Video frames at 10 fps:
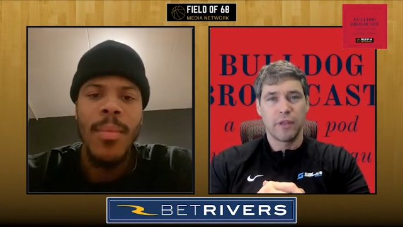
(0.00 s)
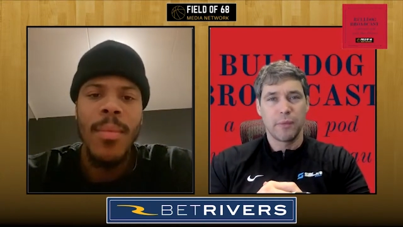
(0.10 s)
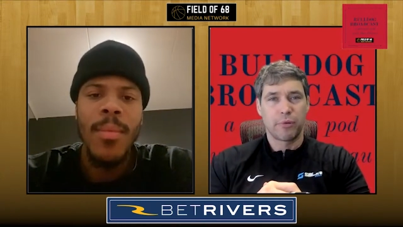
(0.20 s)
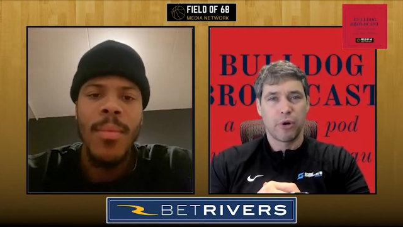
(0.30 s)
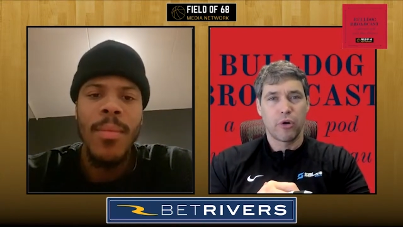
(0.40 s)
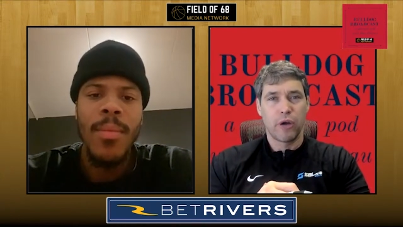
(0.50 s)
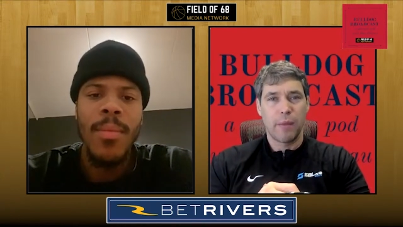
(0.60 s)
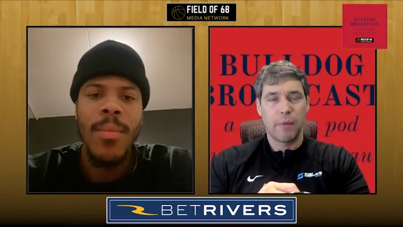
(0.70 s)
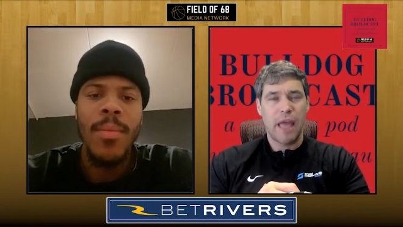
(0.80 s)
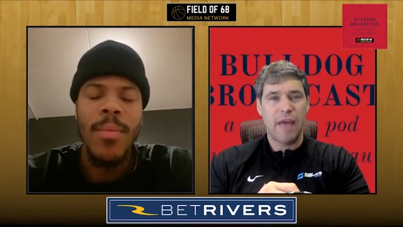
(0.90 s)
Speaker 1: into the
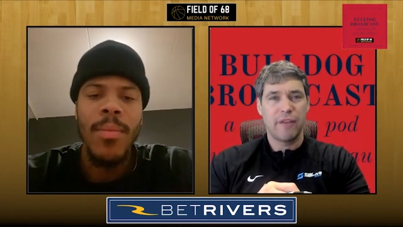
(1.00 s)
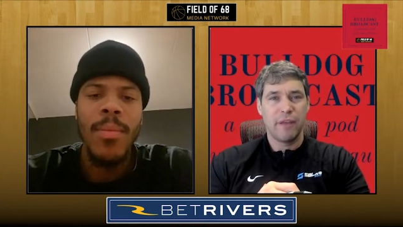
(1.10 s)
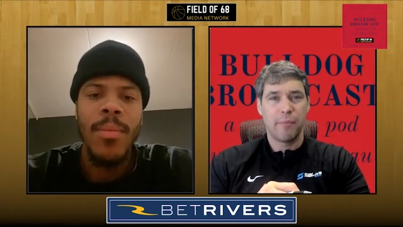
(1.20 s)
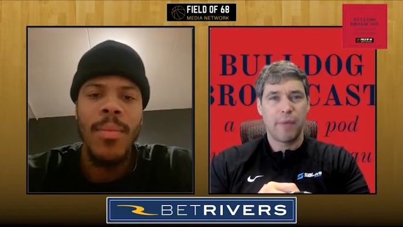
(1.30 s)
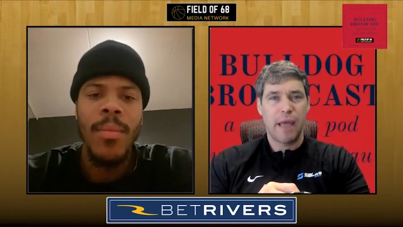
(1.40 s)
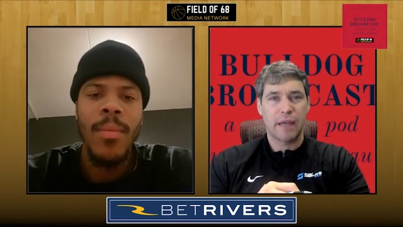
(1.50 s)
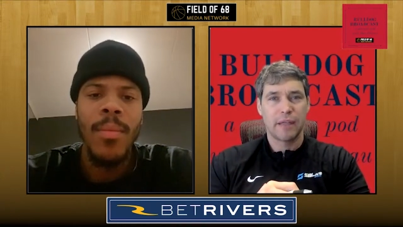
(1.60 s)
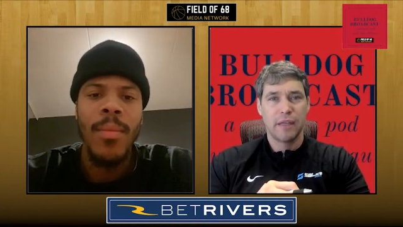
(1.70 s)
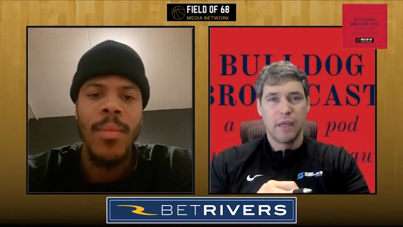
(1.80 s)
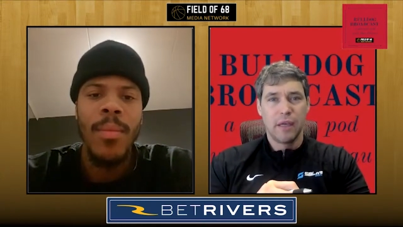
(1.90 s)
program and have an
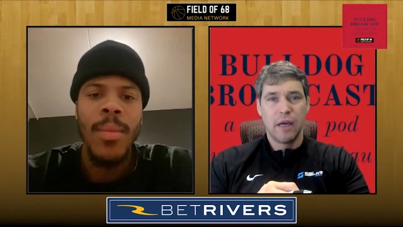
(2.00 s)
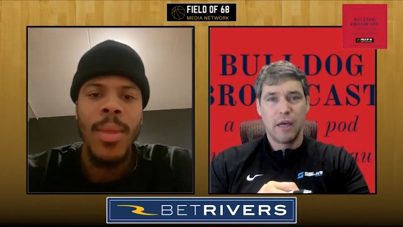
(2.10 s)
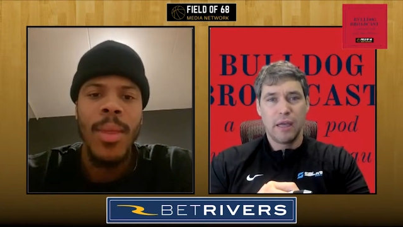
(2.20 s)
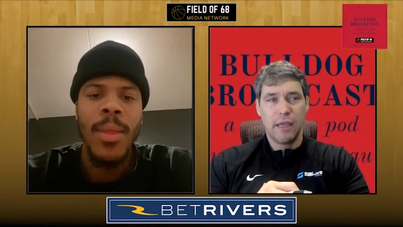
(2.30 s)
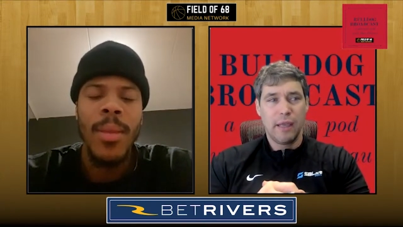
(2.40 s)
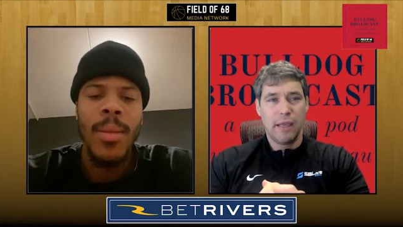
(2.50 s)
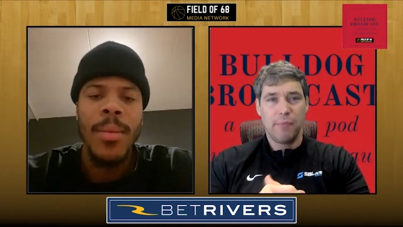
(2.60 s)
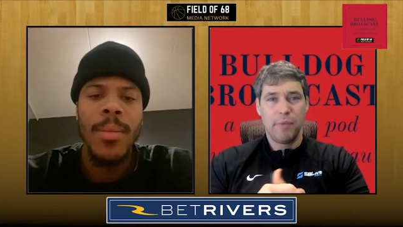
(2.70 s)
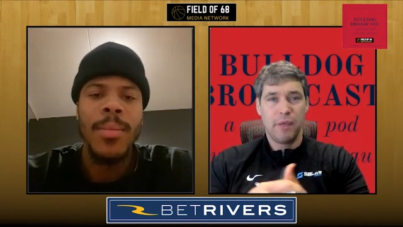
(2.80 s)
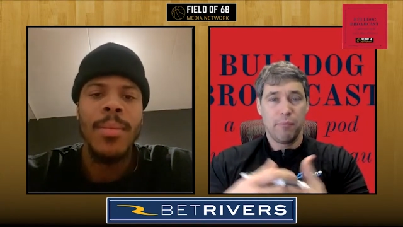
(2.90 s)
impact
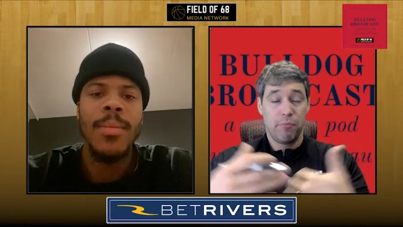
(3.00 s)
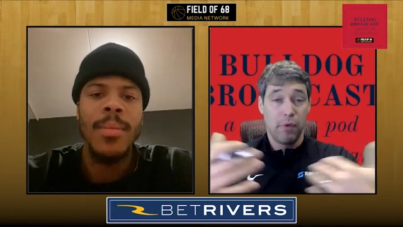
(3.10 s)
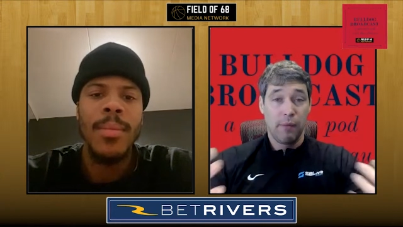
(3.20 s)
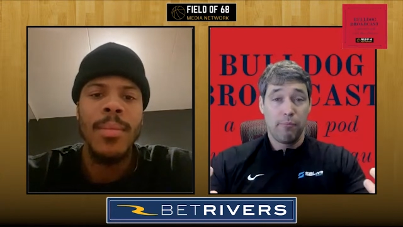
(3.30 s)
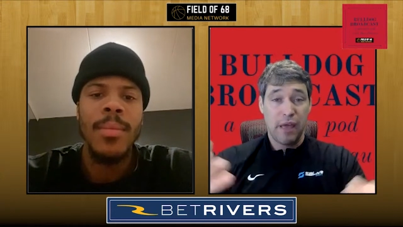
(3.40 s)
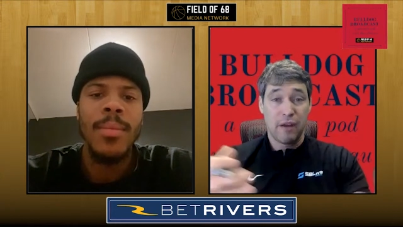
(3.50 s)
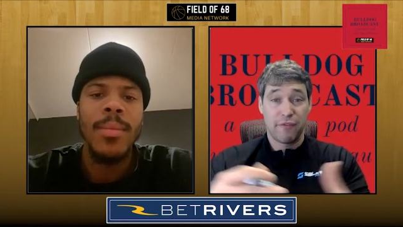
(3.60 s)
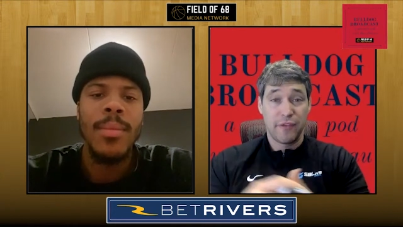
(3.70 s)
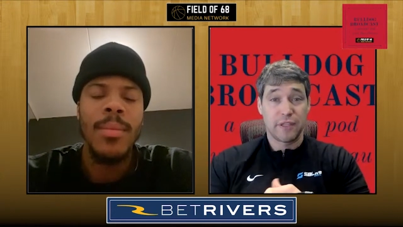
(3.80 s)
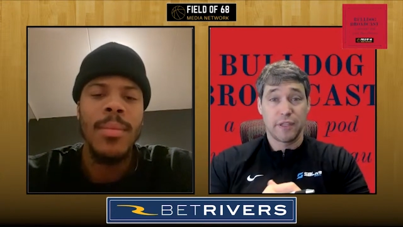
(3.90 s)
and be a
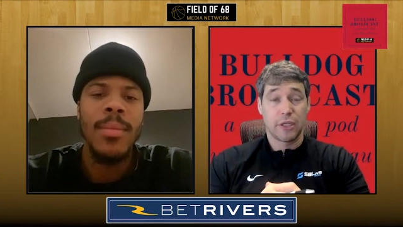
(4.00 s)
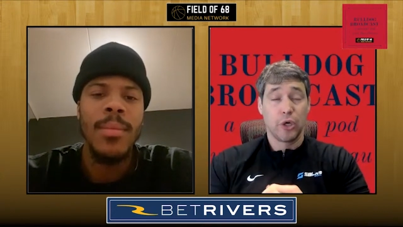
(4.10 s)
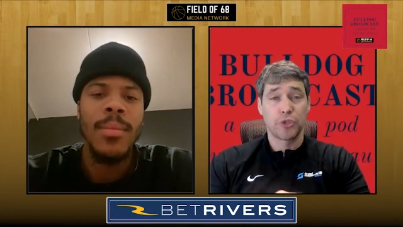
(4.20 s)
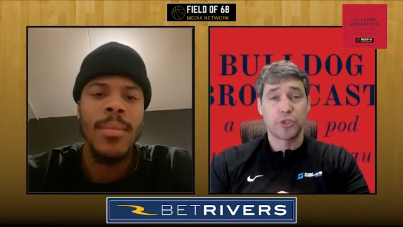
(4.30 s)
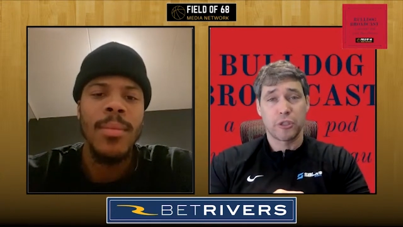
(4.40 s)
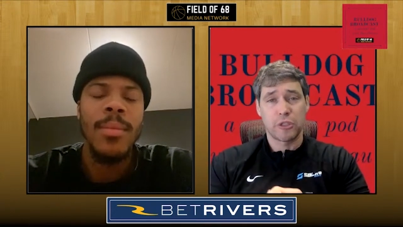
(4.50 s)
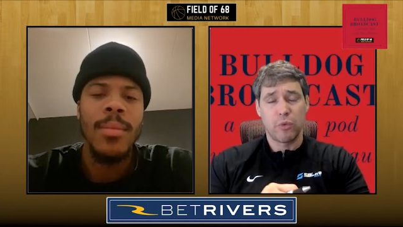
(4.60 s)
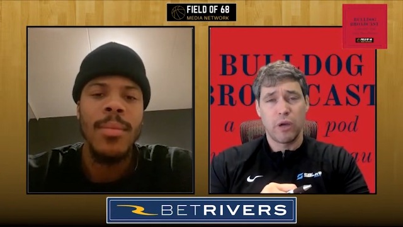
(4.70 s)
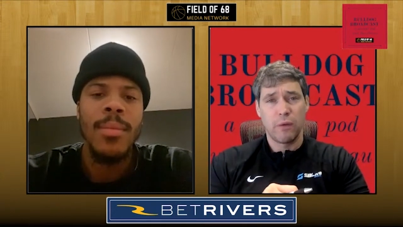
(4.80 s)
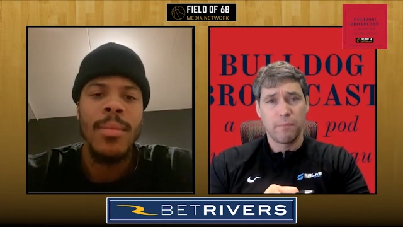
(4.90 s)
benefit to the culture
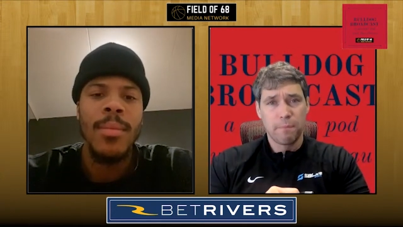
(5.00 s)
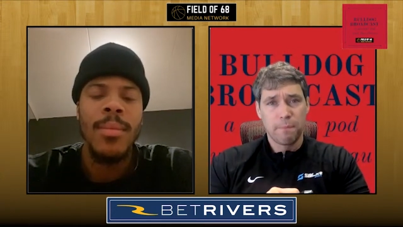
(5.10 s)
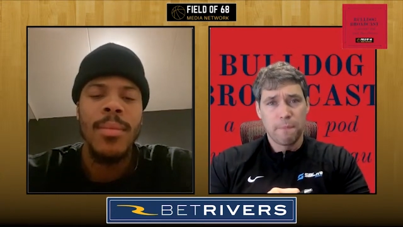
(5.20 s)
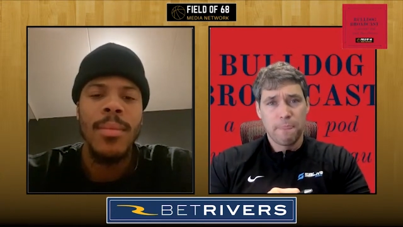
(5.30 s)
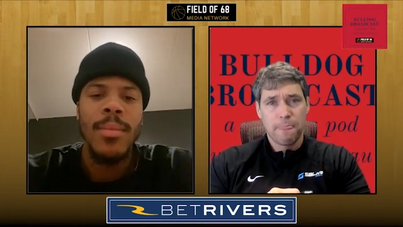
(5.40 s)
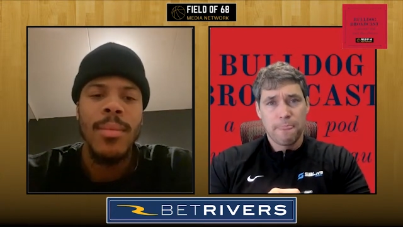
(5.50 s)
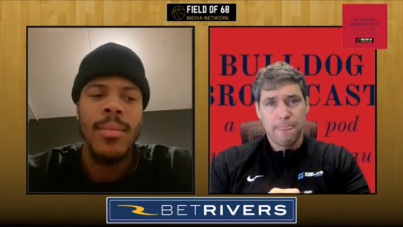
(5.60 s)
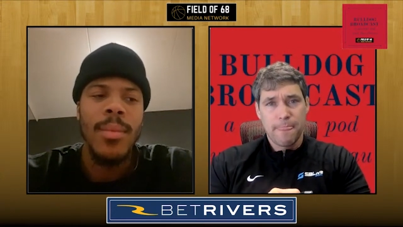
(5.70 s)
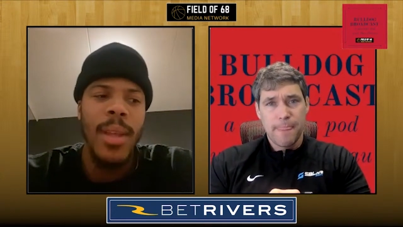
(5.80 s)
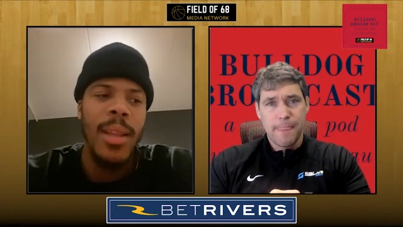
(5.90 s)
as well?
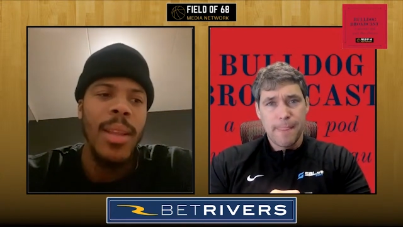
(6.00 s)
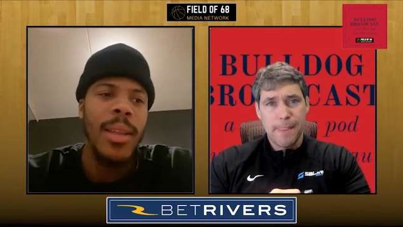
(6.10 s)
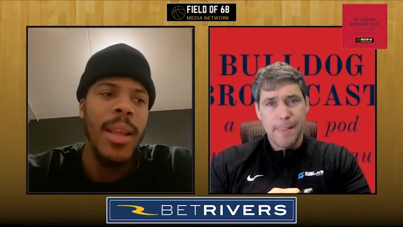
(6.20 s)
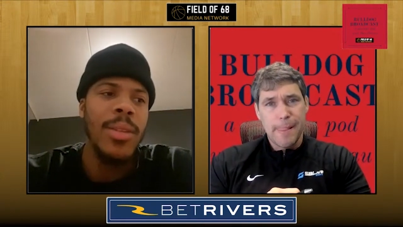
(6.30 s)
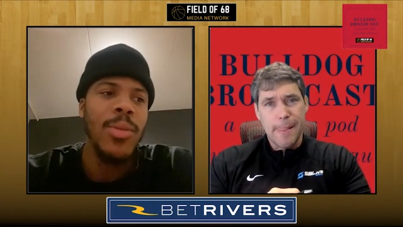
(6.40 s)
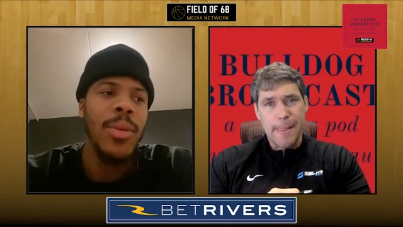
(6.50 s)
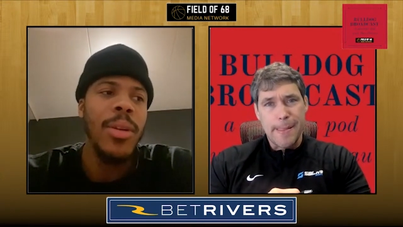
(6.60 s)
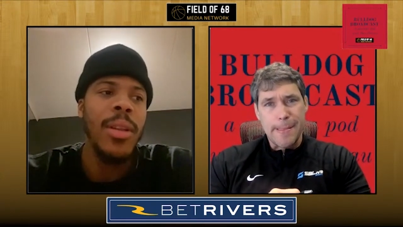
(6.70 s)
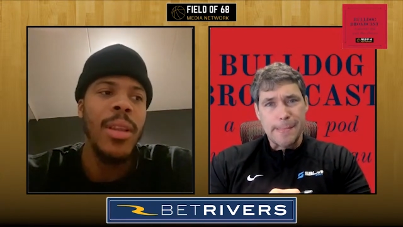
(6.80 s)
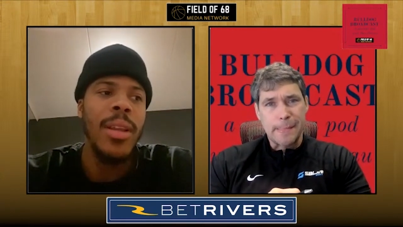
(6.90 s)
Speaker 2: I think that's
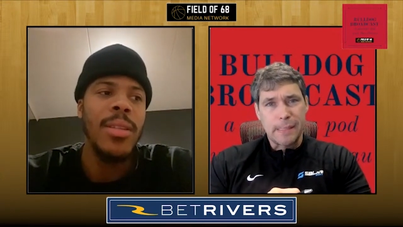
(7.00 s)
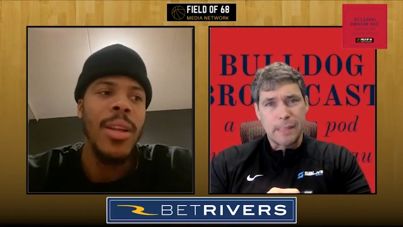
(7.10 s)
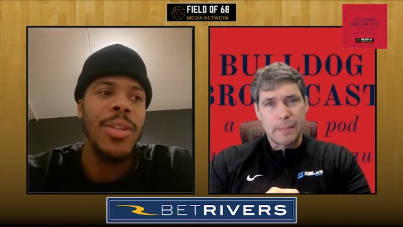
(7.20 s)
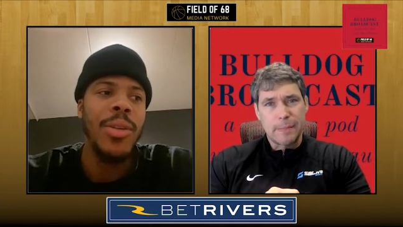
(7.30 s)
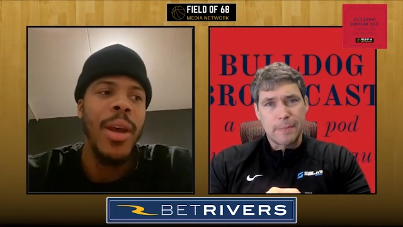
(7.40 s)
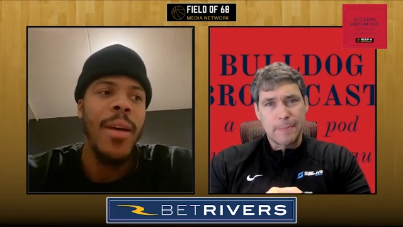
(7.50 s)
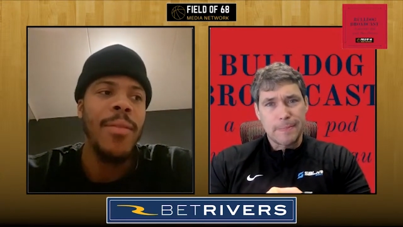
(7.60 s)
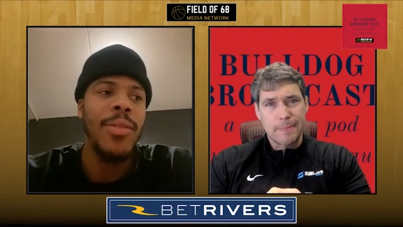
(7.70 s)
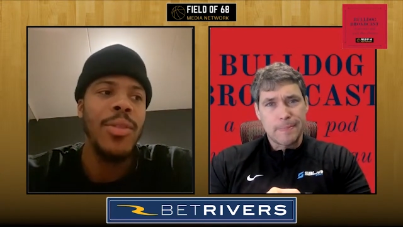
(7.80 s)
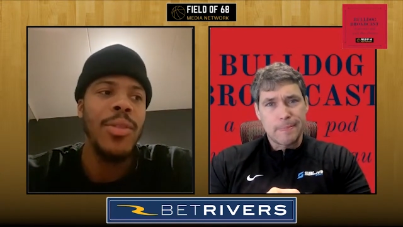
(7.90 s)
one of the things that you have
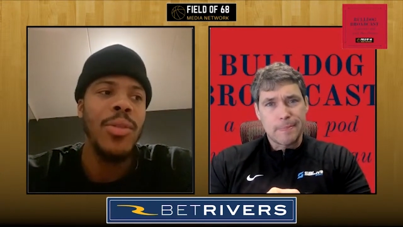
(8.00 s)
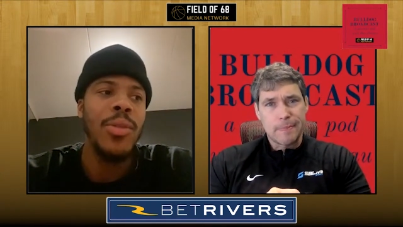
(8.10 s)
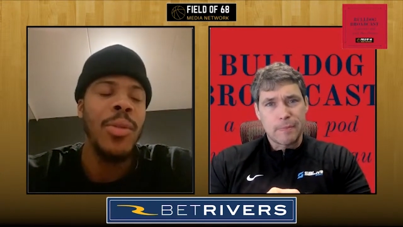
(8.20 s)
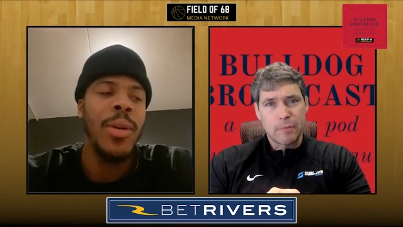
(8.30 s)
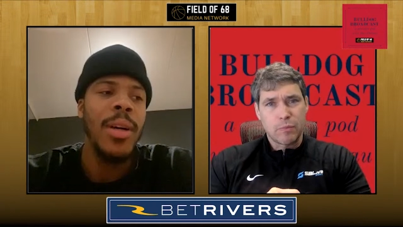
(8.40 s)
to